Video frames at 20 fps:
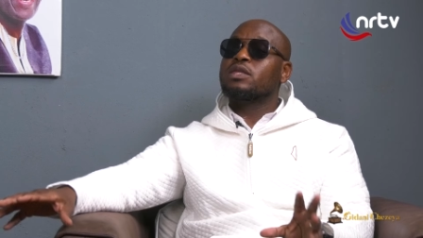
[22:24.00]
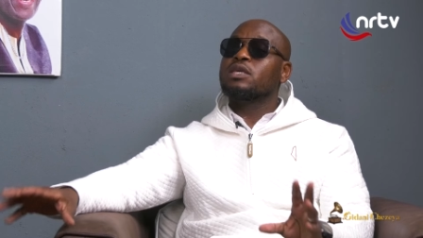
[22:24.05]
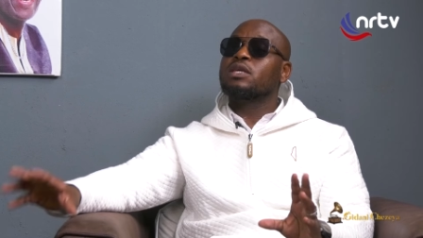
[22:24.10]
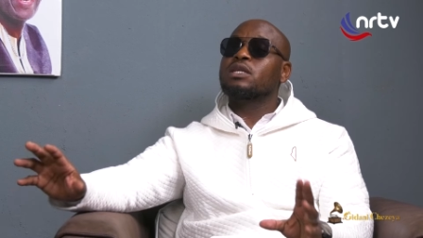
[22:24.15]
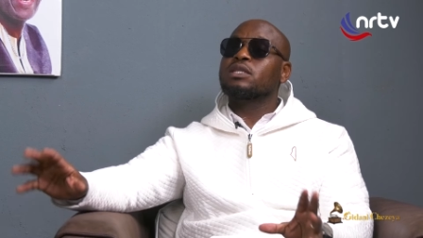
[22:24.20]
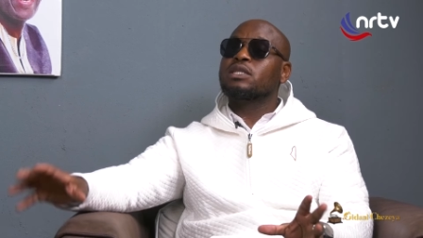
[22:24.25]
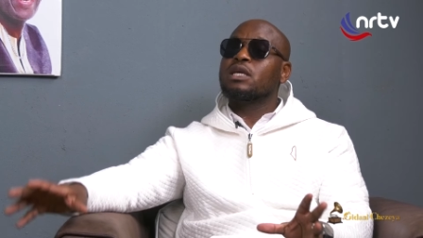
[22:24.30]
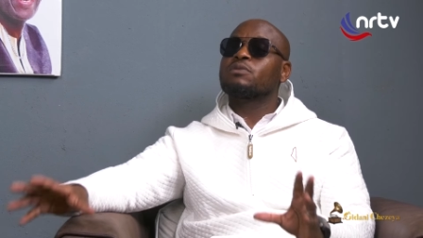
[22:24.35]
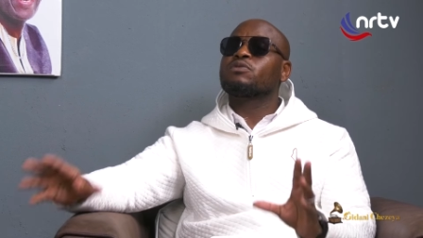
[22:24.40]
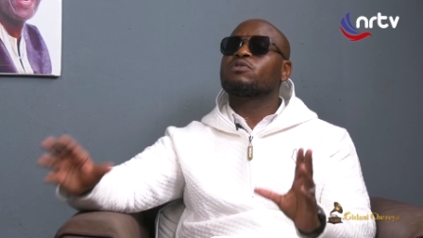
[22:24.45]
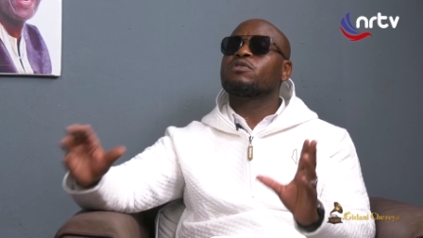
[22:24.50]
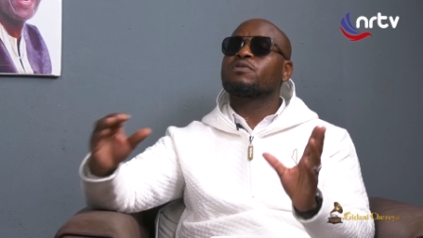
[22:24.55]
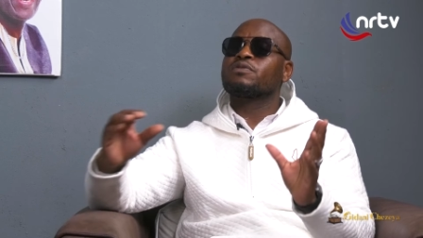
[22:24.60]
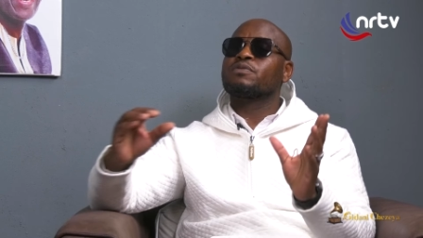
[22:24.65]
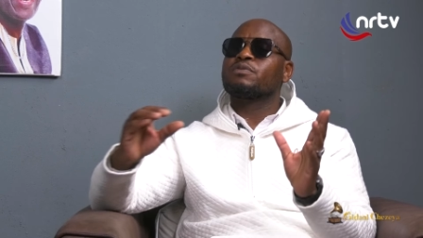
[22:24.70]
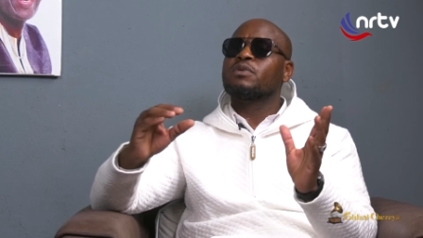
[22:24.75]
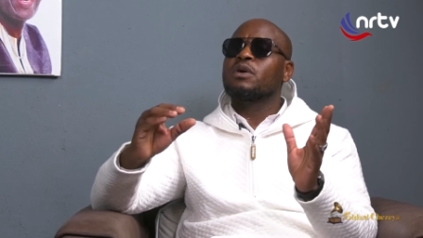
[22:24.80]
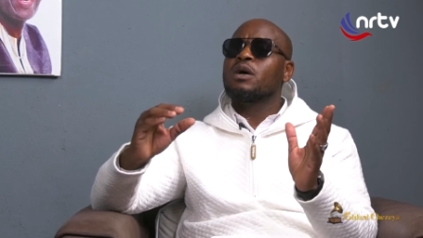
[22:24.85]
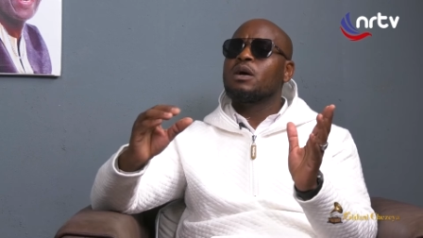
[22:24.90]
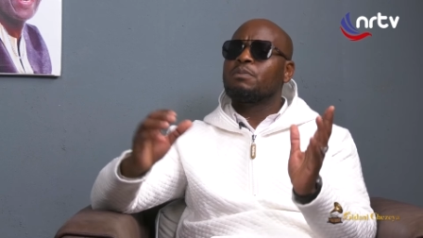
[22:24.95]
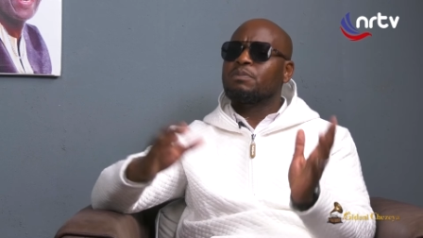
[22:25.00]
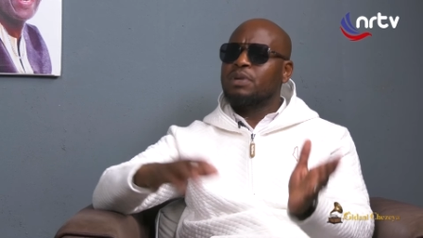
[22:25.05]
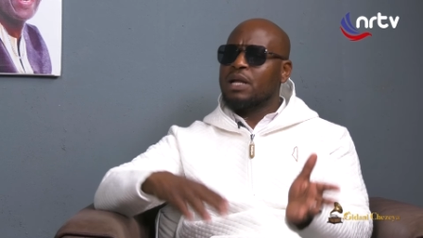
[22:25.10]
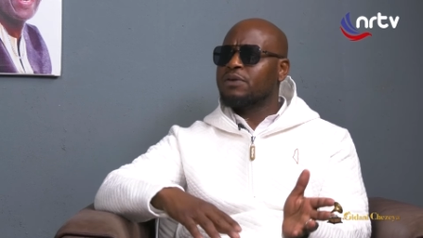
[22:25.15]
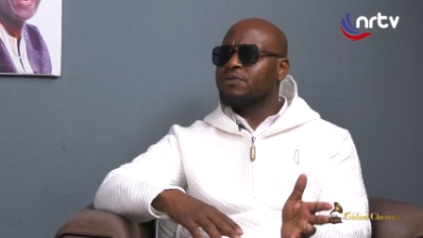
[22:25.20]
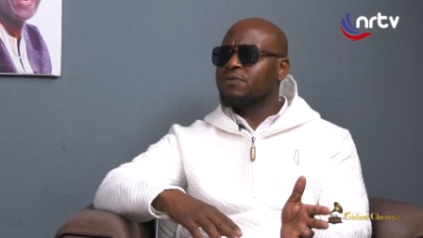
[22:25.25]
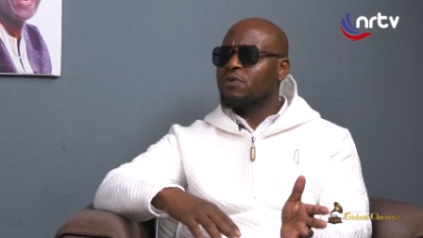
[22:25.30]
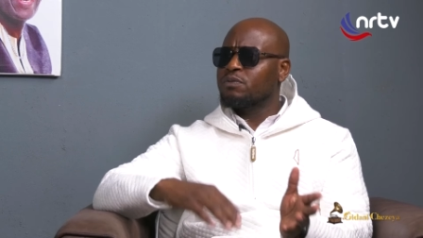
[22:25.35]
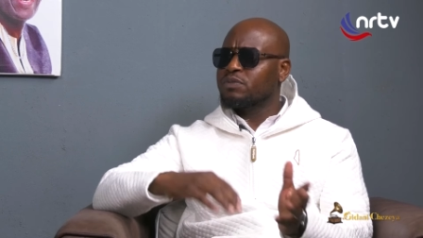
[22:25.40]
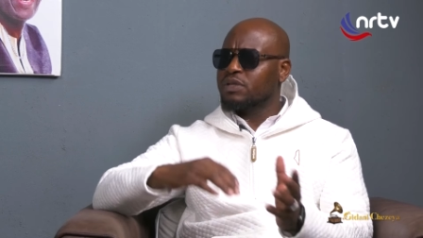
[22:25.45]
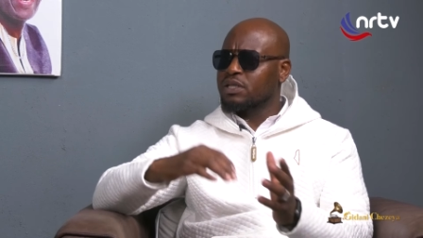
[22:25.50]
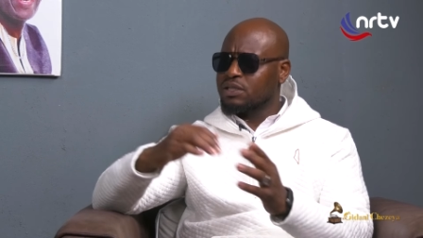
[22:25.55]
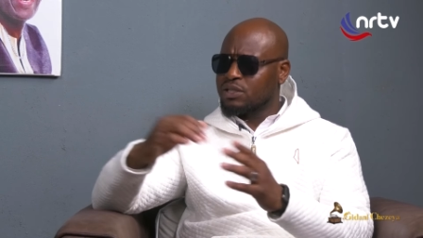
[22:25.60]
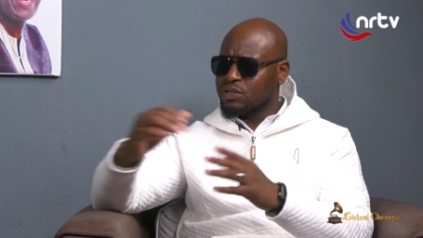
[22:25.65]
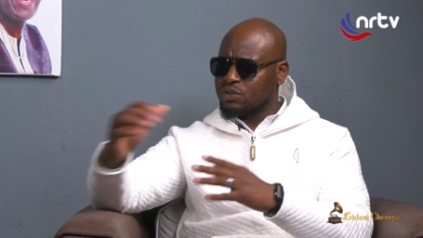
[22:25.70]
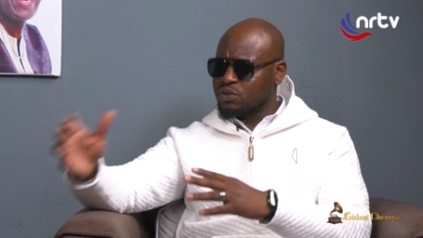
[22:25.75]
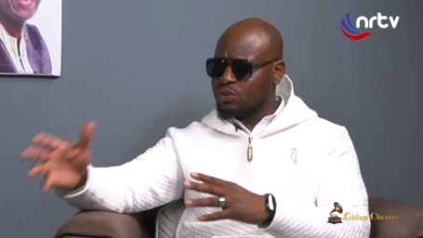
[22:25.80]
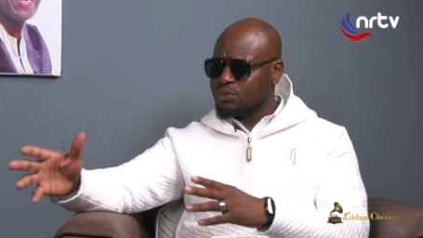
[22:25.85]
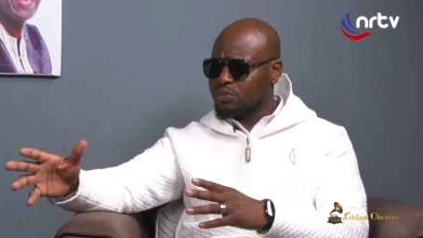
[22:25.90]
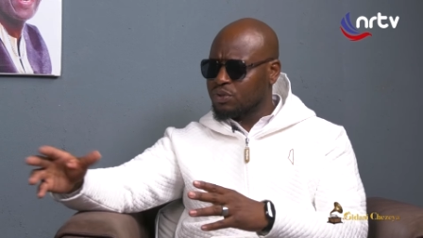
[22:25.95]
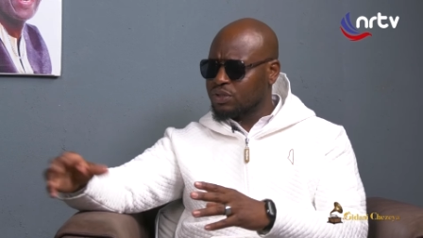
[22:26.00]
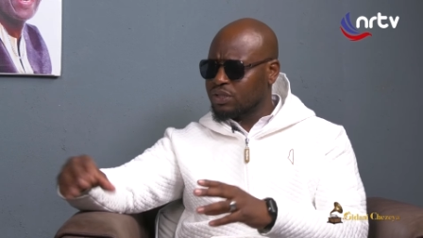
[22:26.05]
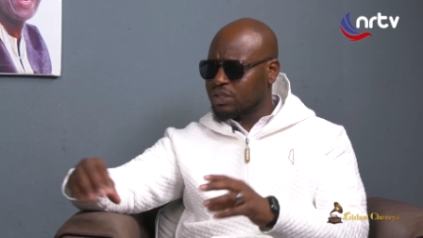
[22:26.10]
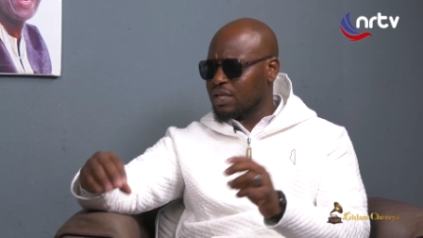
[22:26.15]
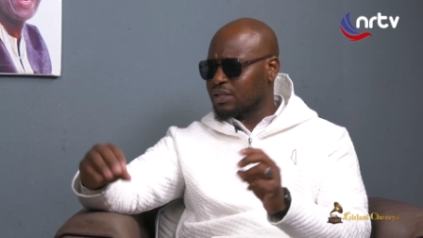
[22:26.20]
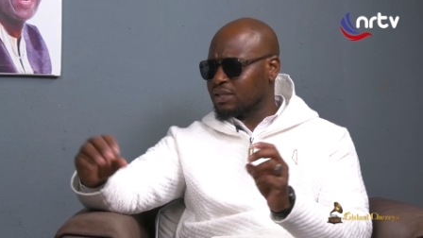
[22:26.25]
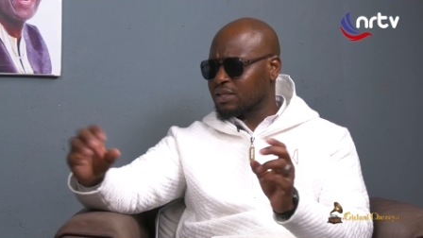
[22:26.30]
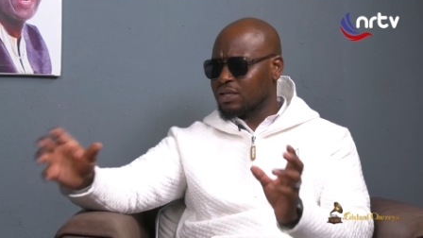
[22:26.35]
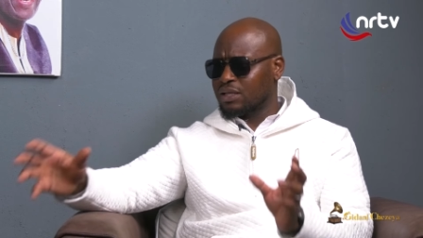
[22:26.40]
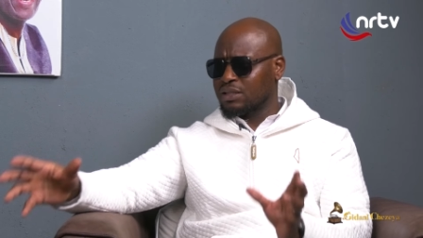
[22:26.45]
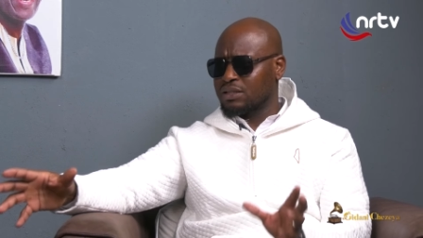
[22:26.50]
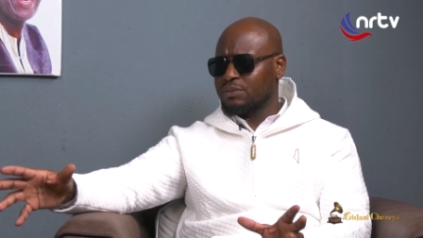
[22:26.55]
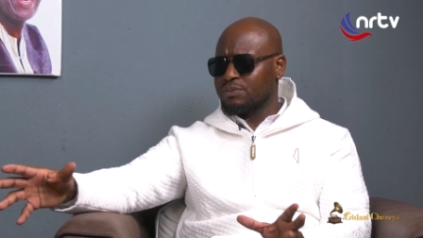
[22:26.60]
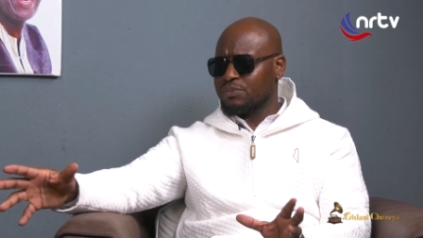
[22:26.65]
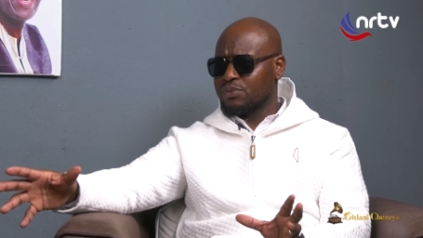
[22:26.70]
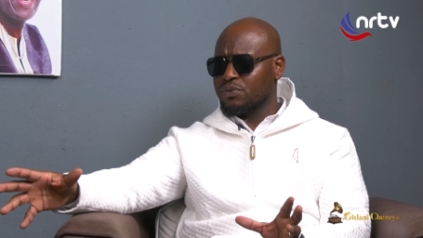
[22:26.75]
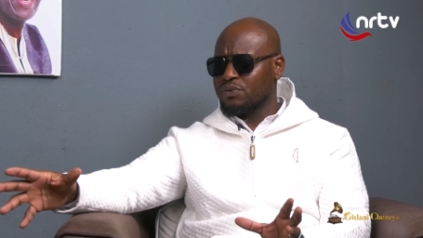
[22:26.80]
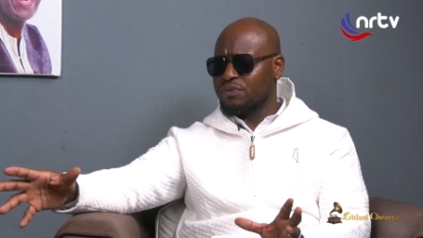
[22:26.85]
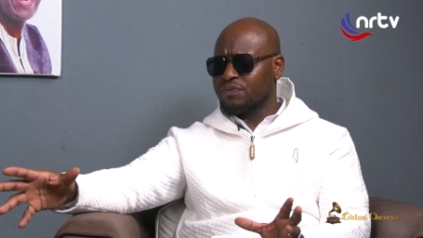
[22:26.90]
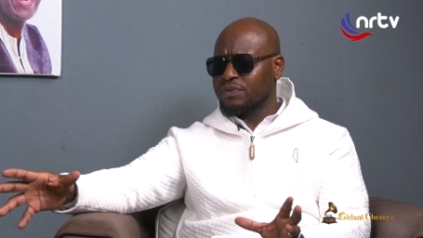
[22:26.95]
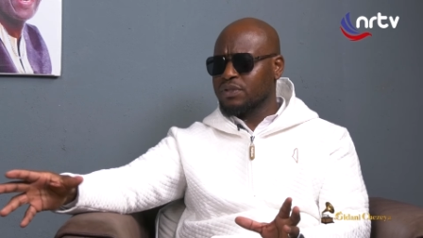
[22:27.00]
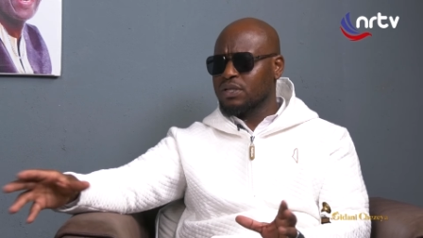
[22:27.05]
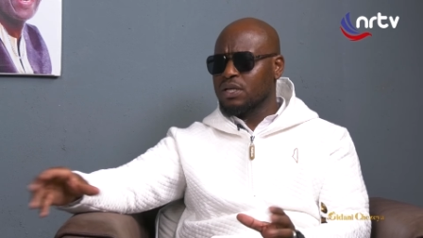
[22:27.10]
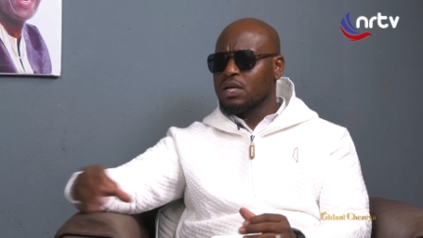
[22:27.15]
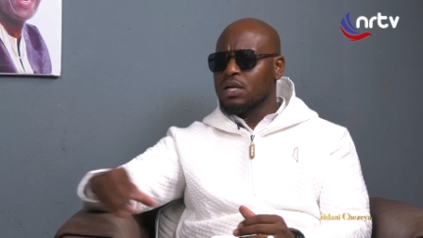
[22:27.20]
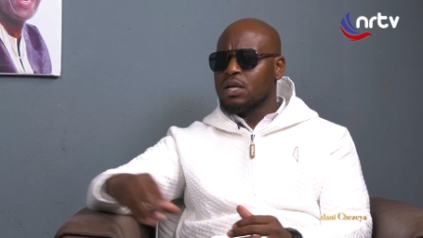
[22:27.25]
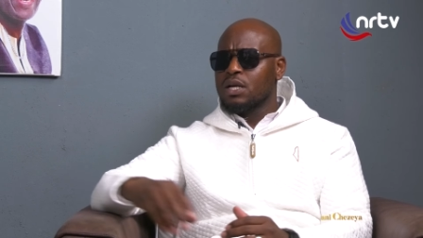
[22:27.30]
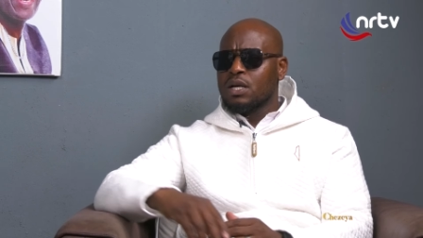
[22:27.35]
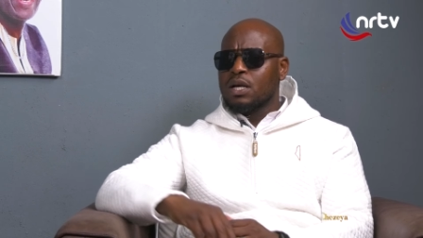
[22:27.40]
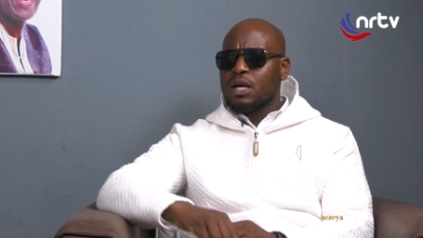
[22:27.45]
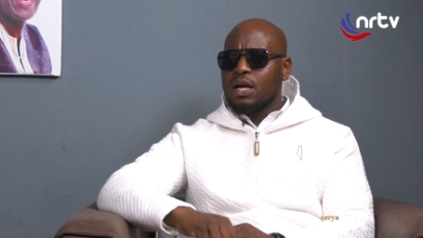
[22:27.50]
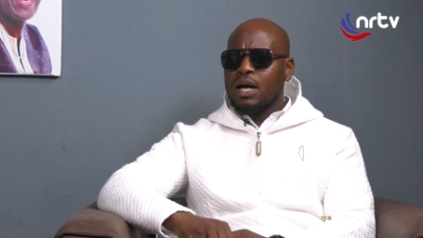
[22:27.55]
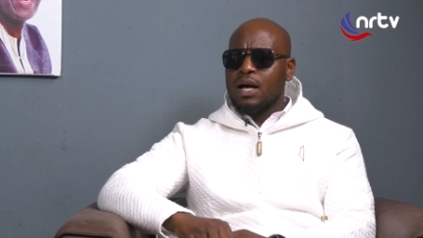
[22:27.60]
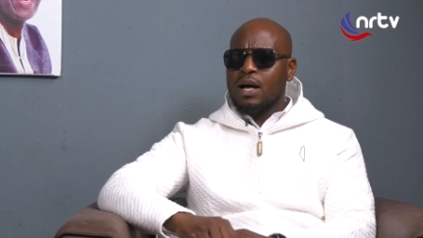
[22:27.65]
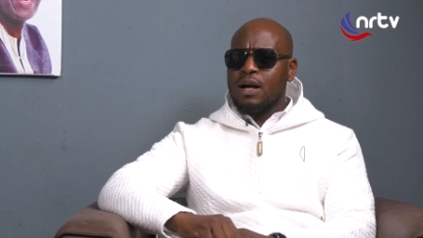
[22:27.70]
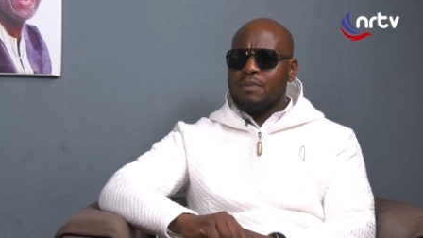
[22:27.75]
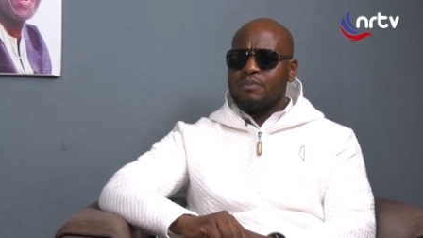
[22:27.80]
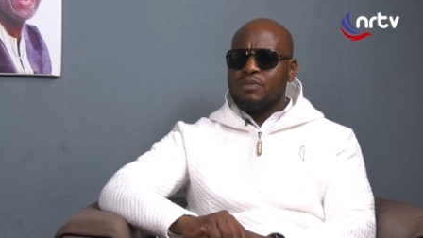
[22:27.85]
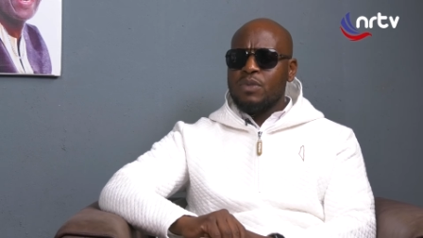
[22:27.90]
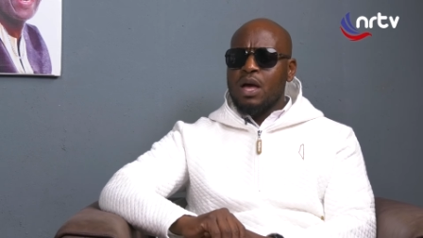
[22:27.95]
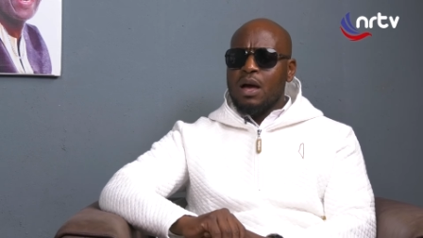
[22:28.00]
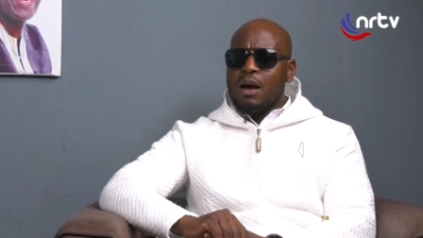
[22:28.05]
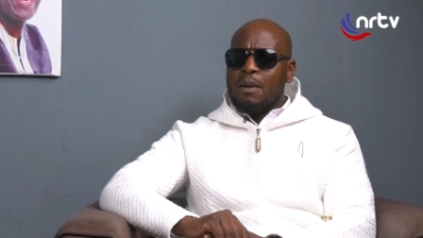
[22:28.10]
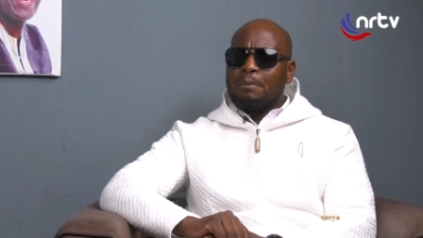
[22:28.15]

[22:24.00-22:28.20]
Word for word: think in terms of platforms and distribution i think it's improved um,